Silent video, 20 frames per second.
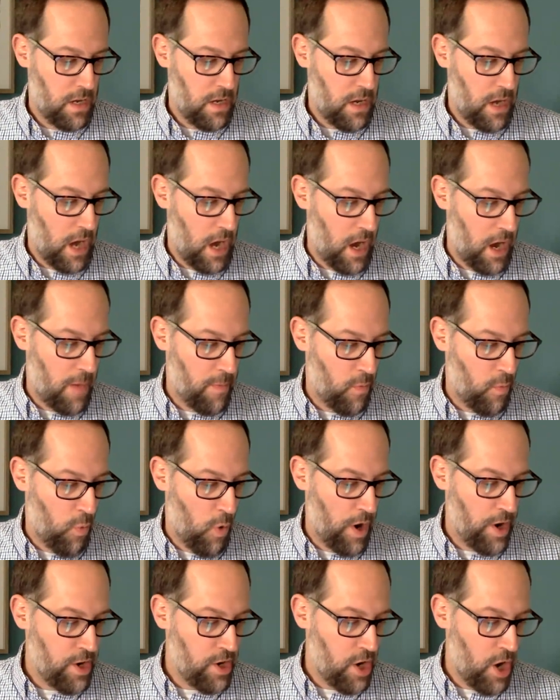
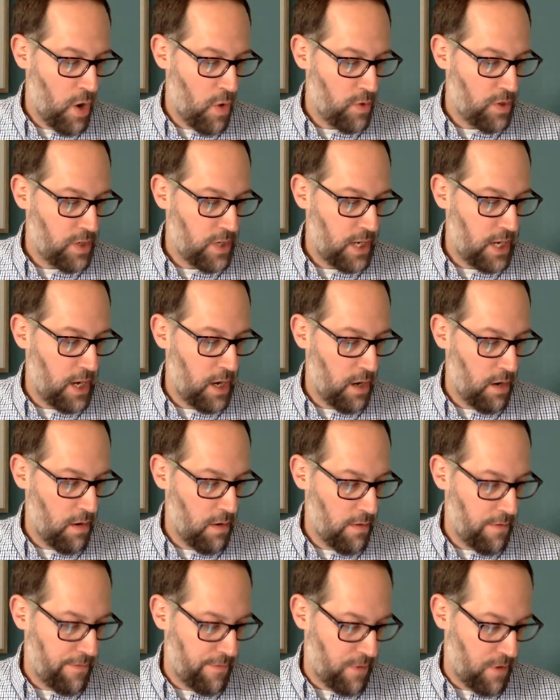One note
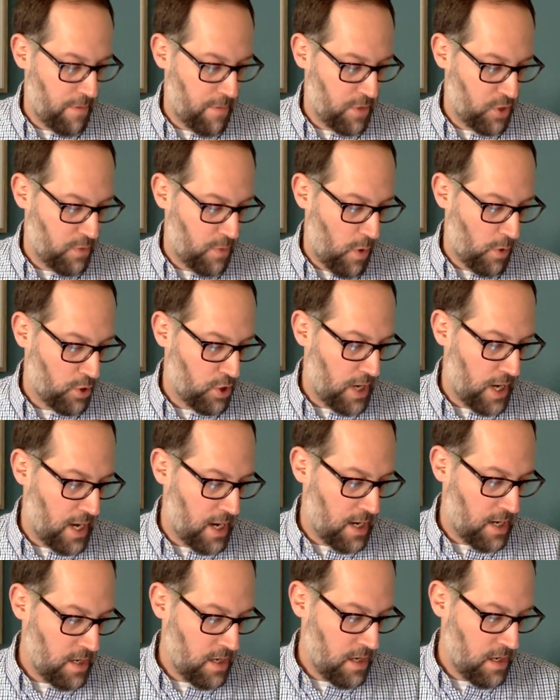here from Mr.
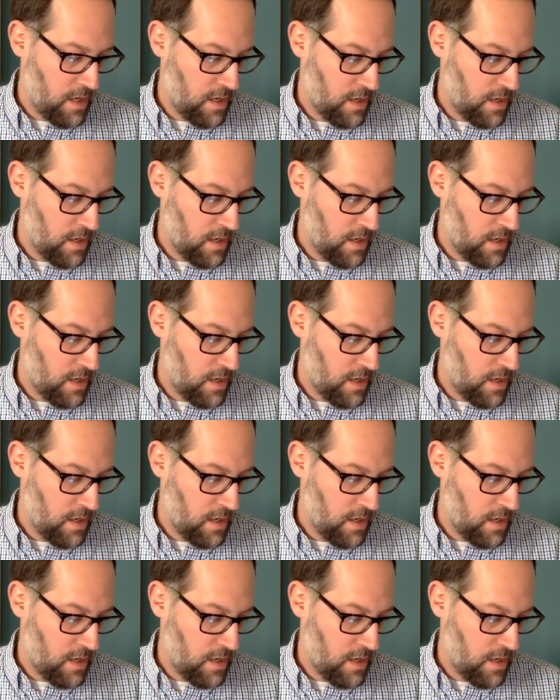Molchan.